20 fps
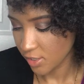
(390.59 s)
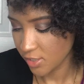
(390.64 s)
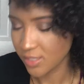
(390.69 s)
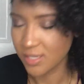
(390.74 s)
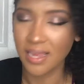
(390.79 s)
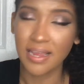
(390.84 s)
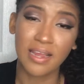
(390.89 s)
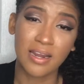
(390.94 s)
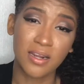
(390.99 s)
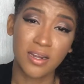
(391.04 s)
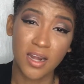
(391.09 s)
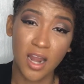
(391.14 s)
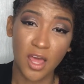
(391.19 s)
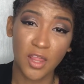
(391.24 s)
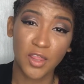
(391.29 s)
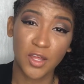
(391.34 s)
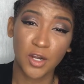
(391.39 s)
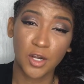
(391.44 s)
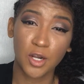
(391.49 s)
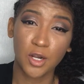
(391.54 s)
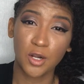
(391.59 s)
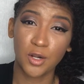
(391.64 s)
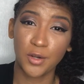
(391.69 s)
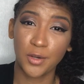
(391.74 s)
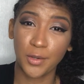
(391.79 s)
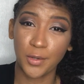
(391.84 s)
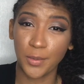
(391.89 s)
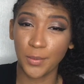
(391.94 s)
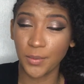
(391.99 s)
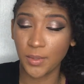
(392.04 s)
looks like another
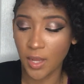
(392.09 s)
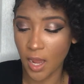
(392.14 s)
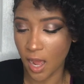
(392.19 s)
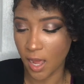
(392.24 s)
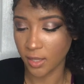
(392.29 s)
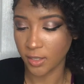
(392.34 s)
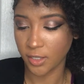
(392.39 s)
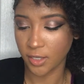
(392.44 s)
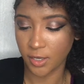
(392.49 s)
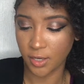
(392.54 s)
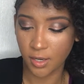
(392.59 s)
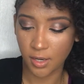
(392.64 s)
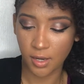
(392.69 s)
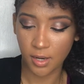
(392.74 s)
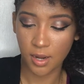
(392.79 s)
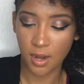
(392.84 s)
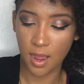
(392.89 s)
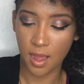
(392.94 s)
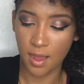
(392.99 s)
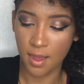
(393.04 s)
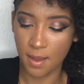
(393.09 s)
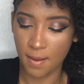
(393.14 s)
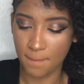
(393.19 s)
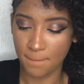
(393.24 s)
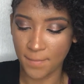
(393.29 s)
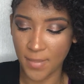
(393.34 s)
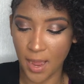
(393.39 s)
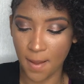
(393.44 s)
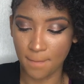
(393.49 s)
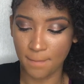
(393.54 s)
nude color.
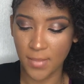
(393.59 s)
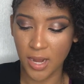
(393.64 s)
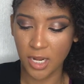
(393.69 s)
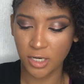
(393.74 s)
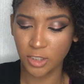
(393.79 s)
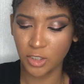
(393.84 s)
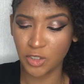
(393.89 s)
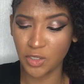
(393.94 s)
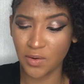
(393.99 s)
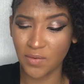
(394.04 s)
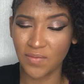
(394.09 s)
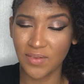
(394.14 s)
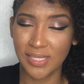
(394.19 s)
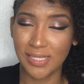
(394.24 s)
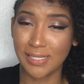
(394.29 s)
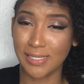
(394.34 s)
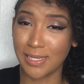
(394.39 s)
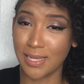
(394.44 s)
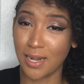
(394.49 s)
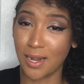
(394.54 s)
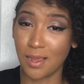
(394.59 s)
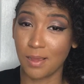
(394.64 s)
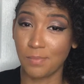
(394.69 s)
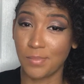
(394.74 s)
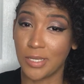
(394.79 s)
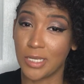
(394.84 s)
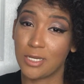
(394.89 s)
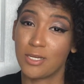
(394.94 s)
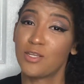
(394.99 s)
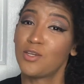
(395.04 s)
I'm not sure if it's gonna
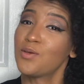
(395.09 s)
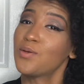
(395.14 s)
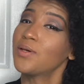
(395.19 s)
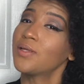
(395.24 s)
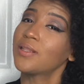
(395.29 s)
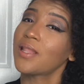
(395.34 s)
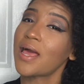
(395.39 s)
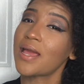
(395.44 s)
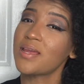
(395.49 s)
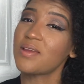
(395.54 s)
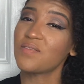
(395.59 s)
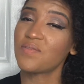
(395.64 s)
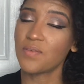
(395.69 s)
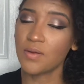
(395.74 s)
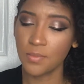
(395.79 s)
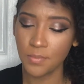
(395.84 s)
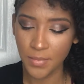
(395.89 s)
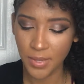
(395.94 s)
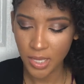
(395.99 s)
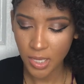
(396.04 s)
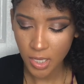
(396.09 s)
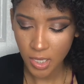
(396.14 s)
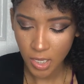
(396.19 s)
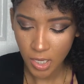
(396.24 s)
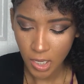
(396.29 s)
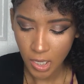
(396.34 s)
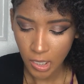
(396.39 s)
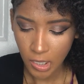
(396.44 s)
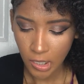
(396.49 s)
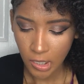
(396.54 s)
be too light for me.
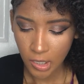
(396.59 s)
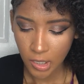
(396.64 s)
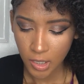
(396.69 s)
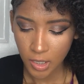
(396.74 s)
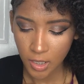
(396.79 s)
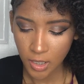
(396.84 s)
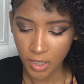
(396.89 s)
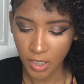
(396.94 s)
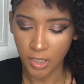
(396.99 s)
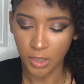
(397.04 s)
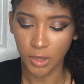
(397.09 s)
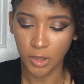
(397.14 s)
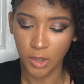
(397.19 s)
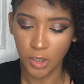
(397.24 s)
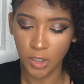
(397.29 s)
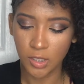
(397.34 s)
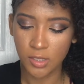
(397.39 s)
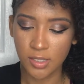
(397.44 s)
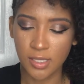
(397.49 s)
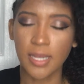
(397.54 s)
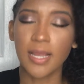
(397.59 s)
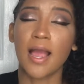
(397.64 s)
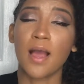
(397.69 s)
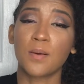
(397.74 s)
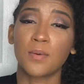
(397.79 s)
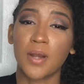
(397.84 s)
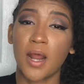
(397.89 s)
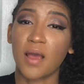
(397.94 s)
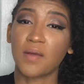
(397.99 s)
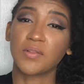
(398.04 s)
It looks like I
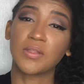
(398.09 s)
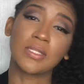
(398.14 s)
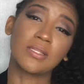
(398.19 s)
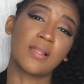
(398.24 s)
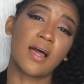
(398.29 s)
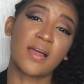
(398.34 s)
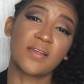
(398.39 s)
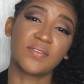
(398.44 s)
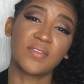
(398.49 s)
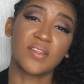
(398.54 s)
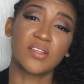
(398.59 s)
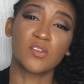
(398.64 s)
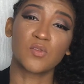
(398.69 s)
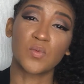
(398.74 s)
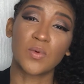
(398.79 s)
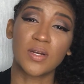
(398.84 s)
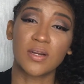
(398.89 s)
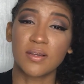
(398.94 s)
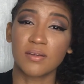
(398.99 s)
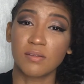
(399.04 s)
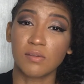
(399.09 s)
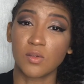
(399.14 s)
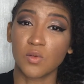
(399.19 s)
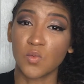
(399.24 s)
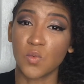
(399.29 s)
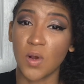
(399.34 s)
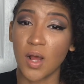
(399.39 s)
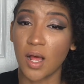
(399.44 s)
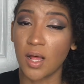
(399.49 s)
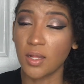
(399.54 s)
would have to line this one as
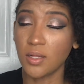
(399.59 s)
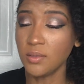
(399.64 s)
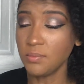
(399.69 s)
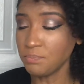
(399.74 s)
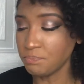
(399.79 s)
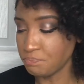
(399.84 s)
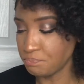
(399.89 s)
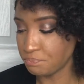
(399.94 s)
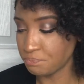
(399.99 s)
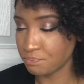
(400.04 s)
well,